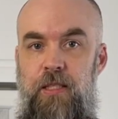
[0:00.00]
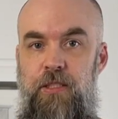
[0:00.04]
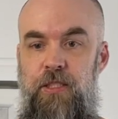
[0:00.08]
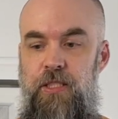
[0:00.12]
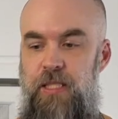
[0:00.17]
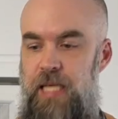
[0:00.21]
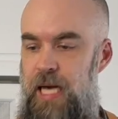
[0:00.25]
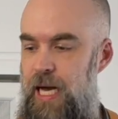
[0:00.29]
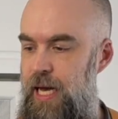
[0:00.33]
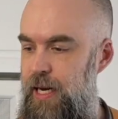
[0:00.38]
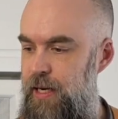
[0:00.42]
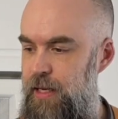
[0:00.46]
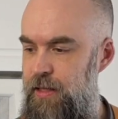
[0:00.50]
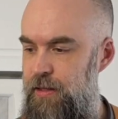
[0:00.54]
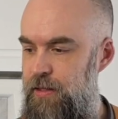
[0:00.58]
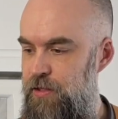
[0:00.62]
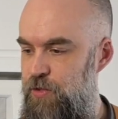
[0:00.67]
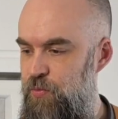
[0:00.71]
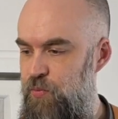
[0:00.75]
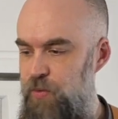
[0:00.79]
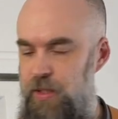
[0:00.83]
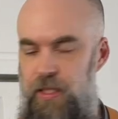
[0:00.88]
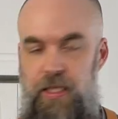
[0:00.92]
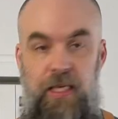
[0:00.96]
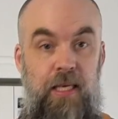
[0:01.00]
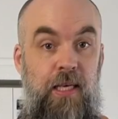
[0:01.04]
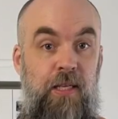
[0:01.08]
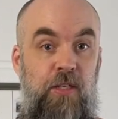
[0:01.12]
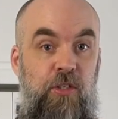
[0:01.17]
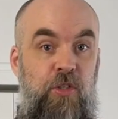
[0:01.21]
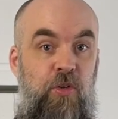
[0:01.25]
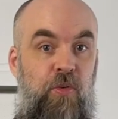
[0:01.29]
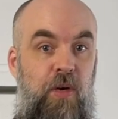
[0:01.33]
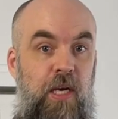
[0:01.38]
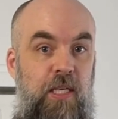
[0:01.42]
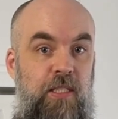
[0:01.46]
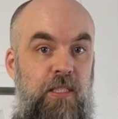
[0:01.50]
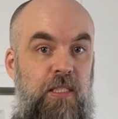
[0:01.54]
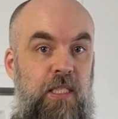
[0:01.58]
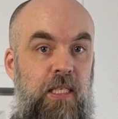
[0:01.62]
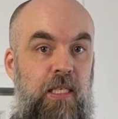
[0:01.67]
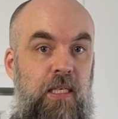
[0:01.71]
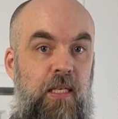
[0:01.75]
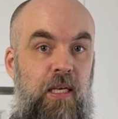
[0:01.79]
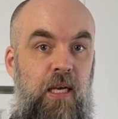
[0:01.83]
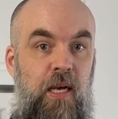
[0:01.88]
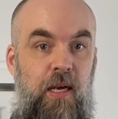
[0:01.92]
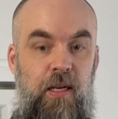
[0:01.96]
just adding this really
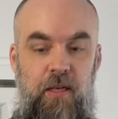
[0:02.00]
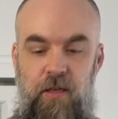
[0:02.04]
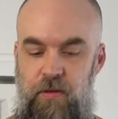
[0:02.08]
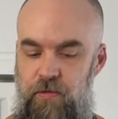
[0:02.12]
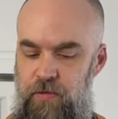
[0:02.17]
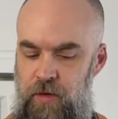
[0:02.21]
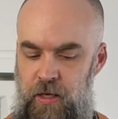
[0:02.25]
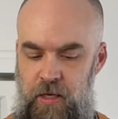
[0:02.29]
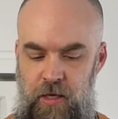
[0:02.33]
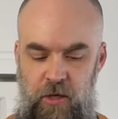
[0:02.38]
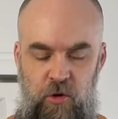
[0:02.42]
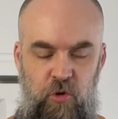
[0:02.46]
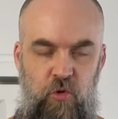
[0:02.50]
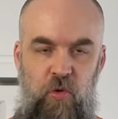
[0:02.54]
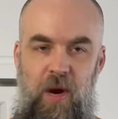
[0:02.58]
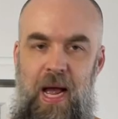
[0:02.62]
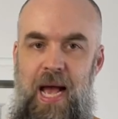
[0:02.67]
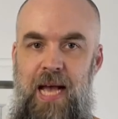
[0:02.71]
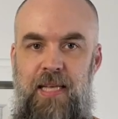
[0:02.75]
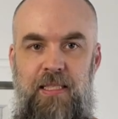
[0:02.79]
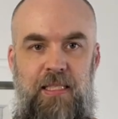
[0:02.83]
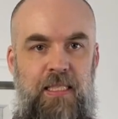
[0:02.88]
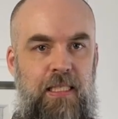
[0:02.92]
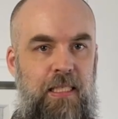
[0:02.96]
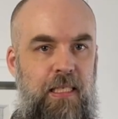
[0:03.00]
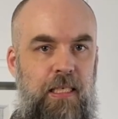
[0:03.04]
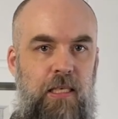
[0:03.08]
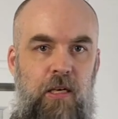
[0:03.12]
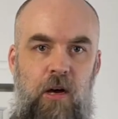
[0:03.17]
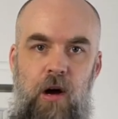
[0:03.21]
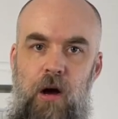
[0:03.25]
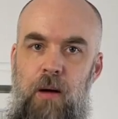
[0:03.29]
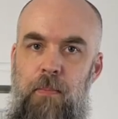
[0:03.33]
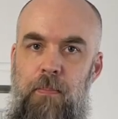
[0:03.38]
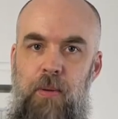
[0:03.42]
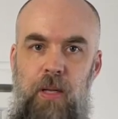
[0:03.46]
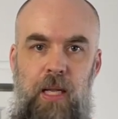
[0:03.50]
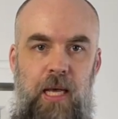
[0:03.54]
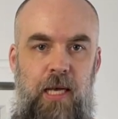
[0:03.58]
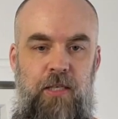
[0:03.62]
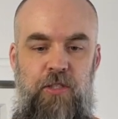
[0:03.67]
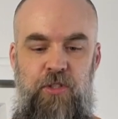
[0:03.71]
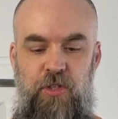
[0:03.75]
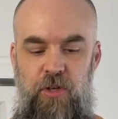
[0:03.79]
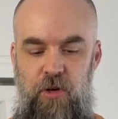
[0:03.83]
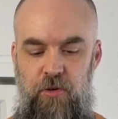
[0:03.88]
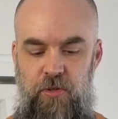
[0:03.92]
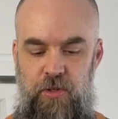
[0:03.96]
interesting kind of grassy,
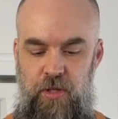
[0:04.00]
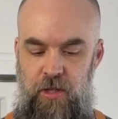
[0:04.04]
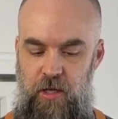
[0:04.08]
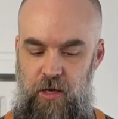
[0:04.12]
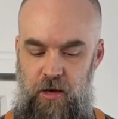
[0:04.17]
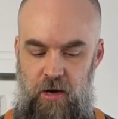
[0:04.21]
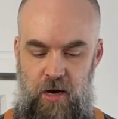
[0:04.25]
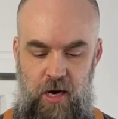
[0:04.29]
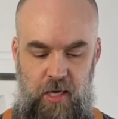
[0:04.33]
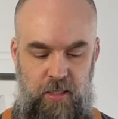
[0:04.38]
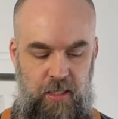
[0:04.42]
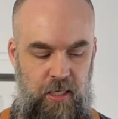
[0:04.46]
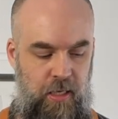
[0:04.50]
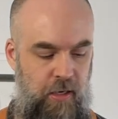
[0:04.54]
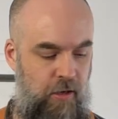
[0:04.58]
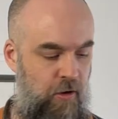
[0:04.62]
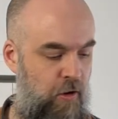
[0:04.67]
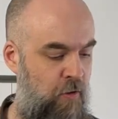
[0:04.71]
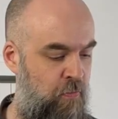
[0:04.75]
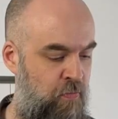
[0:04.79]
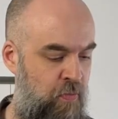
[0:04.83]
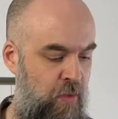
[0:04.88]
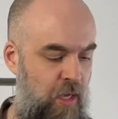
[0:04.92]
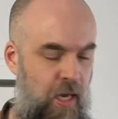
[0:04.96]
complex note to the cocktail.